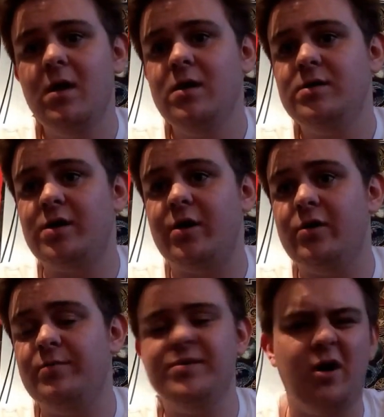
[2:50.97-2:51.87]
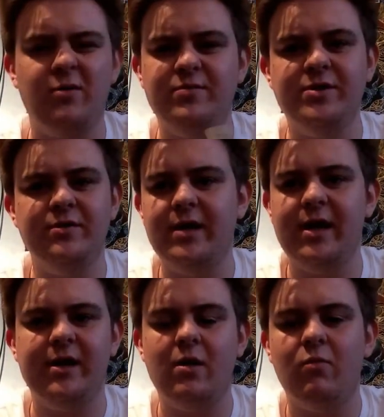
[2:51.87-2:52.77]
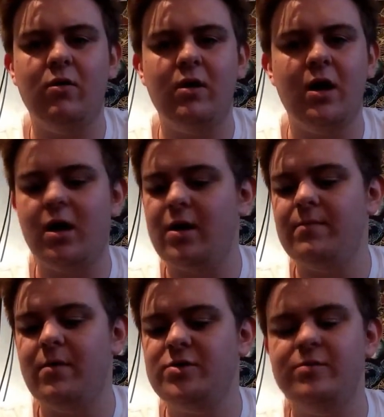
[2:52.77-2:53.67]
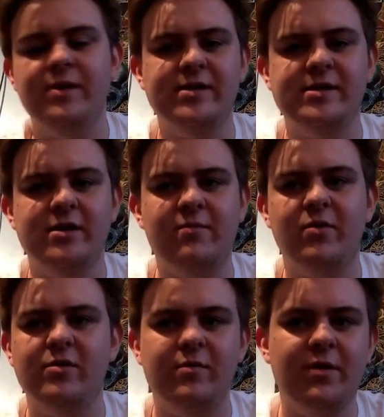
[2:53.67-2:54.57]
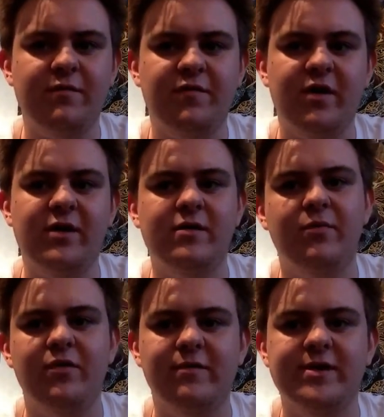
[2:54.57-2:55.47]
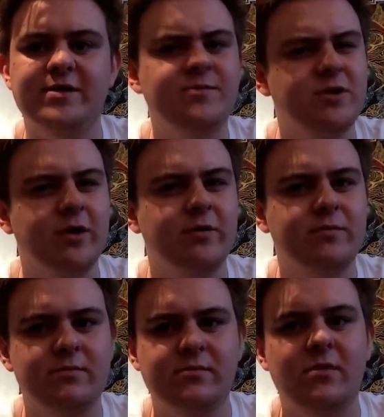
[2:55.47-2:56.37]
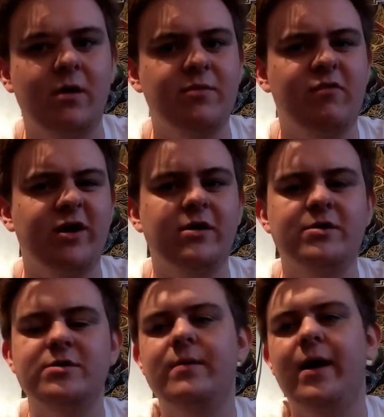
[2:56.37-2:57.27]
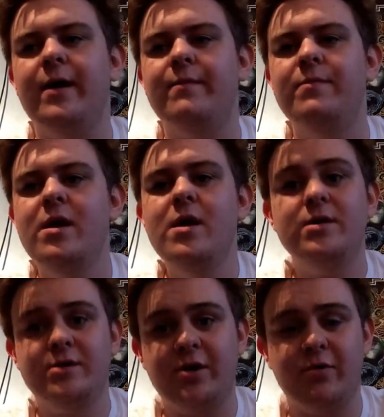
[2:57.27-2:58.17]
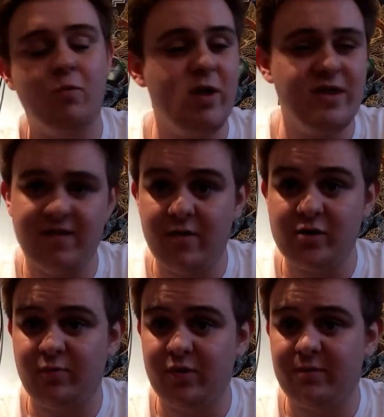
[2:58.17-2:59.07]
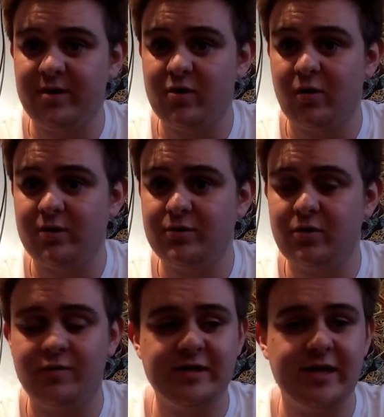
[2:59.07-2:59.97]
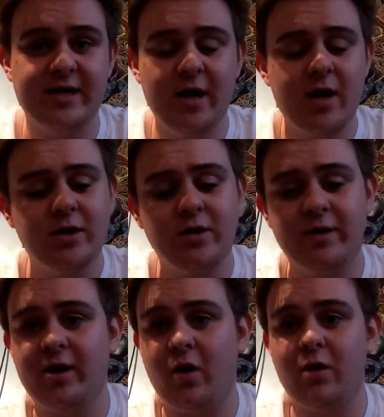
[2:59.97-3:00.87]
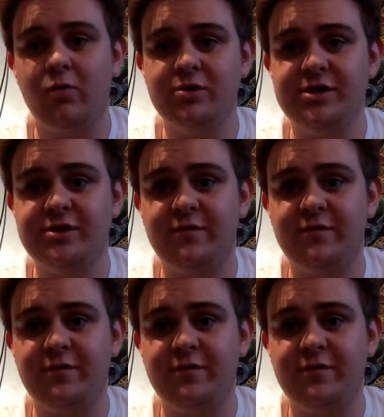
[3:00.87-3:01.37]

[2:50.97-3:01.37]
So I'll be soon getting soon be getting another mod that'll be able to fire the point 0.3s. So I'll be running those. So with those 0.3 coils, obviously you need higher wattage to